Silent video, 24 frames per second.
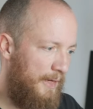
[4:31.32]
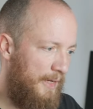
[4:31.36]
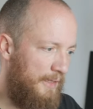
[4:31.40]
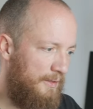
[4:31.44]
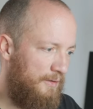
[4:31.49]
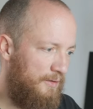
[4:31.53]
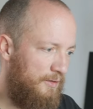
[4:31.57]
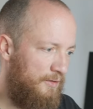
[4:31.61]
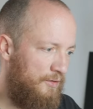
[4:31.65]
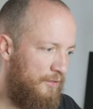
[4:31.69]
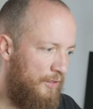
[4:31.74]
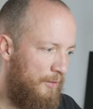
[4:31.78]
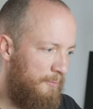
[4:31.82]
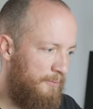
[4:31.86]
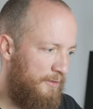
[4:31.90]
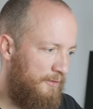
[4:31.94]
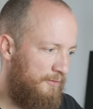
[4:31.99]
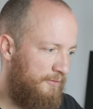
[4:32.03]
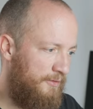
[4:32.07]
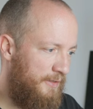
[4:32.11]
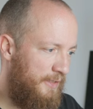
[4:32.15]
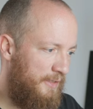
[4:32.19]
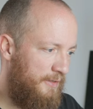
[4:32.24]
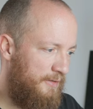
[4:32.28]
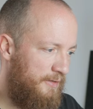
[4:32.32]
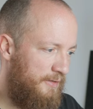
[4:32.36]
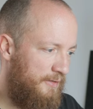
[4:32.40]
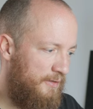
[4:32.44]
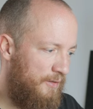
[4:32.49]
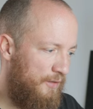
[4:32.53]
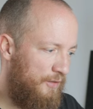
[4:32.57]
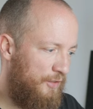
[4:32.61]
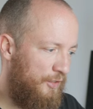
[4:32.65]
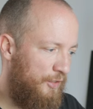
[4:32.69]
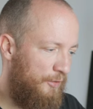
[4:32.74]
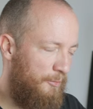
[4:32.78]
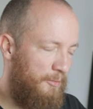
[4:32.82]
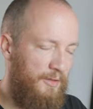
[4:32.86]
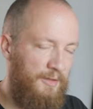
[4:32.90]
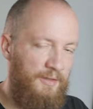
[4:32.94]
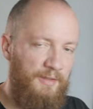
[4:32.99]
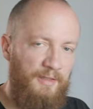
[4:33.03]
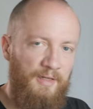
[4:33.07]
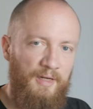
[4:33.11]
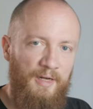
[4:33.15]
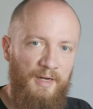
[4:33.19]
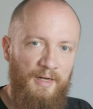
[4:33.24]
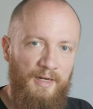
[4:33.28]
At the top of this
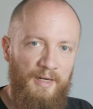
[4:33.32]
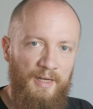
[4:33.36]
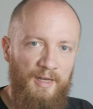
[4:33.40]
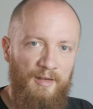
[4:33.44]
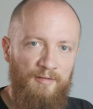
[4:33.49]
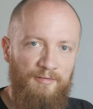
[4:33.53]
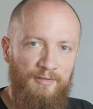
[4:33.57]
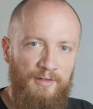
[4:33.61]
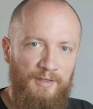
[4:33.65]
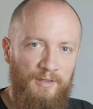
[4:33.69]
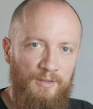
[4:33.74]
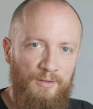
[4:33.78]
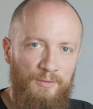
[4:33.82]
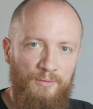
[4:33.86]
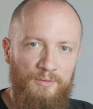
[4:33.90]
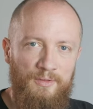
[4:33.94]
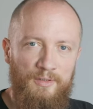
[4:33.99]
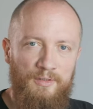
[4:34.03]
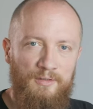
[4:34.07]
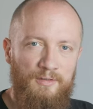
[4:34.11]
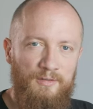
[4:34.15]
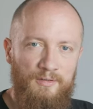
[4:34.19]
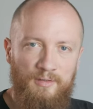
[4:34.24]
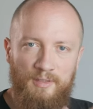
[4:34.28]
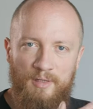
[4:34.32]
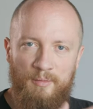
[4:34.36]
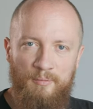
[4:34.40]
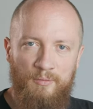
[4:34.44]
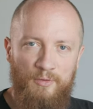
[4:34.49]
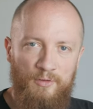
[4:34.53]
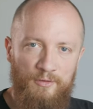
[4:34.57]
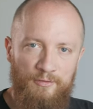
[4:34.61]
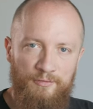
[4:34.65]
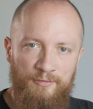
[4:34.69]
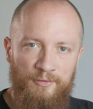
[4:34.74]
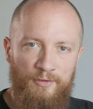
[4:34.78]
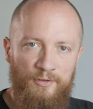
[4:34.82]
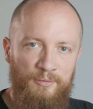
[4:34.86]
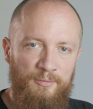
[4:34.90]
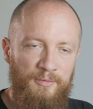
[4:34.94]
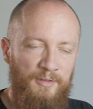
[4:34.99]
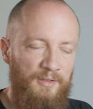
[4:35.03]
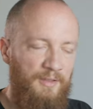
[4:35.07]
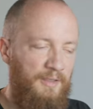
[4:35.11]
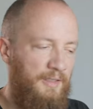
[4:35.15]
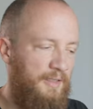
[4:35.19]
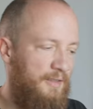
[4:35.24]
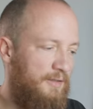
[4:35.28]
document, I have included a more
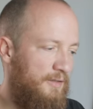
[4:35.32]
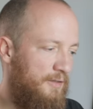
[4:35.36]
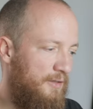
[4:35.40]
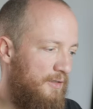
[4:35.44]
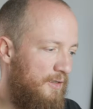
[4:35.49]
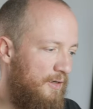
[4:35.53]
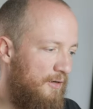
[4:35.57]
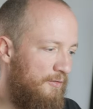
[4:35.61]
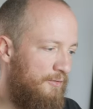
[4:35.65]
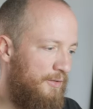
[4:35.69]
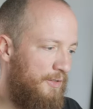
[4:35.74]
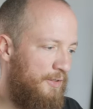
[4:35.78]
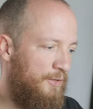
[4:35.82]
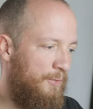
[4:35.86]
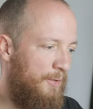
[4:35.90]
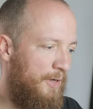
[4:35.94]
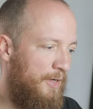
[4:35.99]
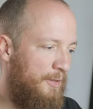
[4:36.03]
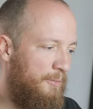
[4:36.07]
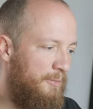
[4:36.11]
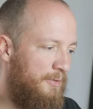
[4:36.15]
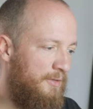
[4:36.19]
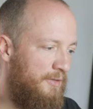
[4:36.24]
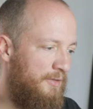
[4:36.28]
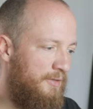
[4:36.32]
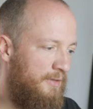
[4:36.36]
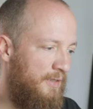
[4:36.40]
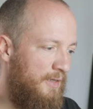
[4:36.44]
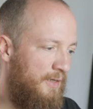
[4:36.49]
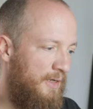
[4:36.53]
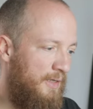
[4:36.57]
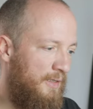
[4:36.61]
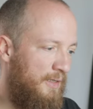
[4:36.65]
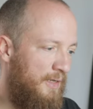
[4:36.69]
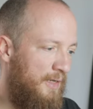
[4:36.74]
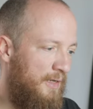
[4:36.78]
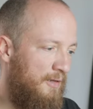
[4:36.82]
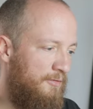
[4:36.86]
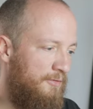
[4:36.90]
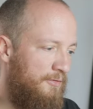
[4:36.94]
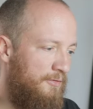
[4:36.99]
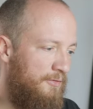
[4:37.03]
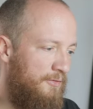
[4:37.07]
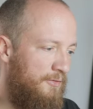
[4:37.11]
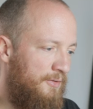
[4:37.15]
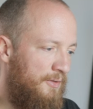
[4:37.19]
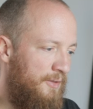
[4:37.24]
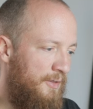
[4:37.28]
formal list of requirements that I
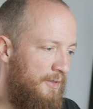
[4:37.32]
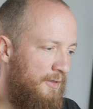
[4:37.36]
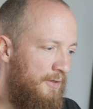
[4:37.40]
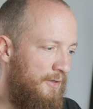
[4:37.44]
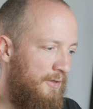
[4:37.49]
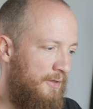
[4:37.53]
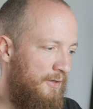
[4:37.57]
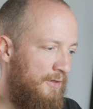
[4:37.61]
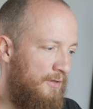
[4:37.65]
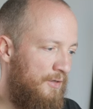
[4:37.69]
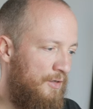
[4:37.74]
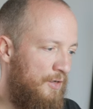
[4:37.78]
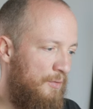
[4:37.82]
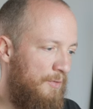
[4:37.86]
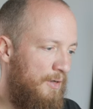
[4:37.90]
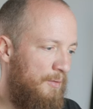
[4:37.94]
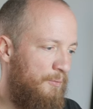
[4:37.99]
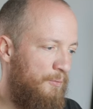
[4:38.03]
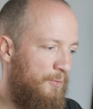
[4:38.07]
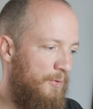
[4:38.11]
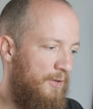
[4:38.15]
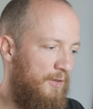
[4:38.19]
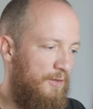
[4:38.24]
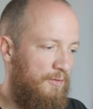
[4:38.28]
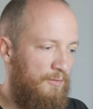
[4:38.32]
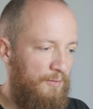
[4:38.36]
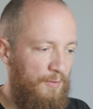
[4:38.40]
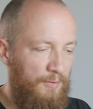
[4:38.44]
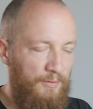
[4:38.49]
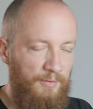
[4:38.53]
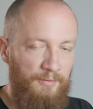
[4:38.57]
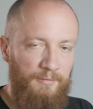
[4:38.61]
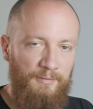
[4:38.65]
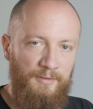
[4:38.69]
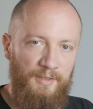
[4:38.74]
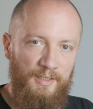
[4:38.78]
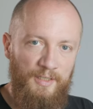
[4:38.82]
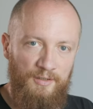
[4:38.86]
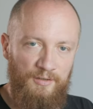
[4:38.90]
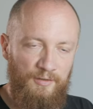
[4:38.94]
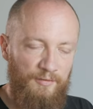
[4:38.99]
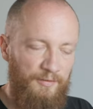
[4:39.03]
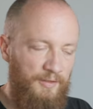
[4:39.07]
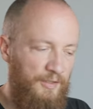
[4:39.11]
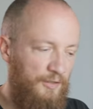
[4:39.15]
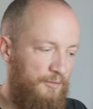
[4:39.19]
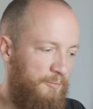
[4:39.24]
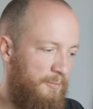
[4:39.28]
have come up with for
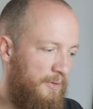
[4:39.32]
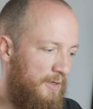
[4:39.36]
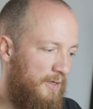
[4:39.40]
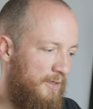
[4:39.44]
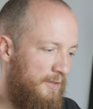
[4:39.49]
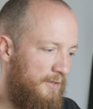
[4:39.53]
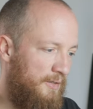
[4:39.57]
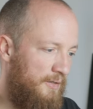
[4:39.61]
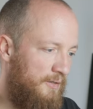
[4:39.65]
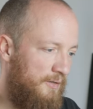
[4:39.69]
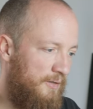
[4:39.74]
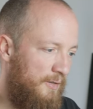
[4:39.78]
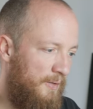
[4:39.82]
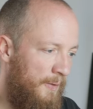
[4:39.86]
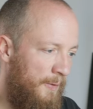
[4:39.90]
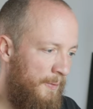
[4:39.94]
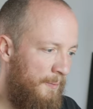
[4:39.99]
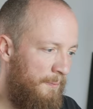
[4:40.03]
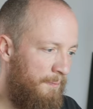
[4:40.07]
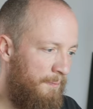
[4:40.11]
each of these parts.